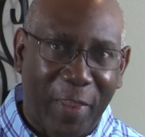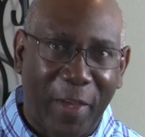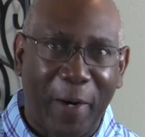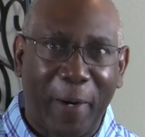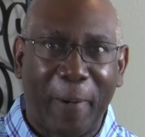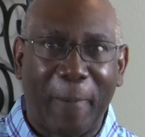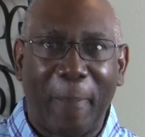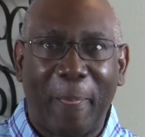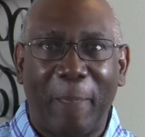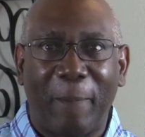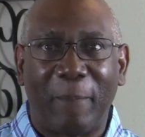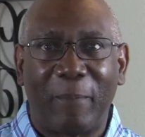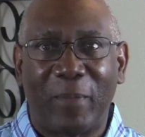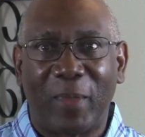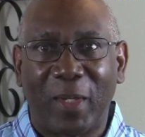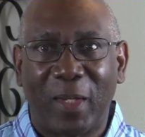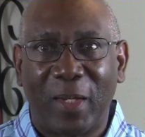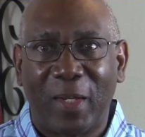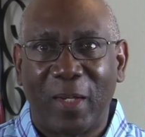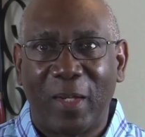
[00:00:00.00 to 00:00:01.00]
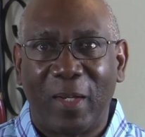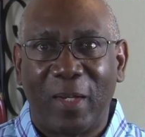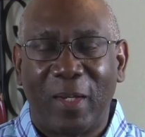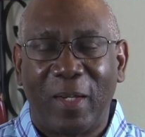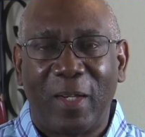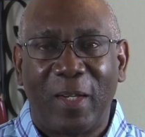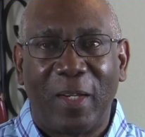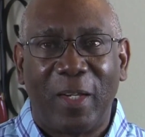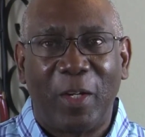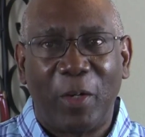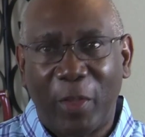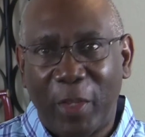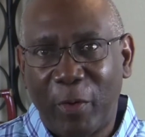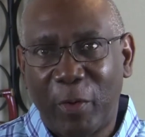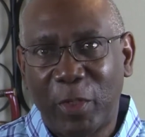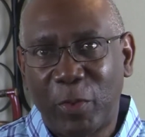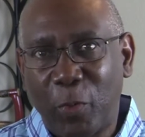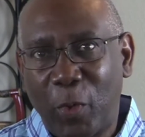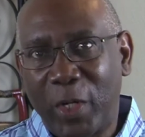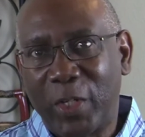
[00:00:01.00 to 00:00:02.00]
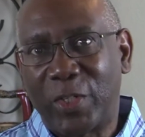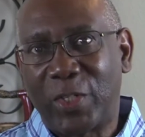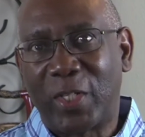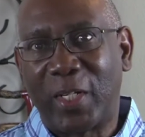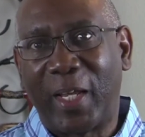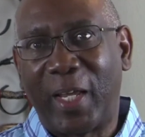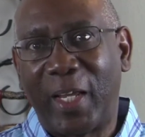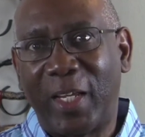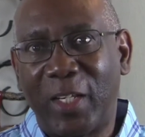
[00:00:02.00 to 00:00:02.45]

there. You know, there was once a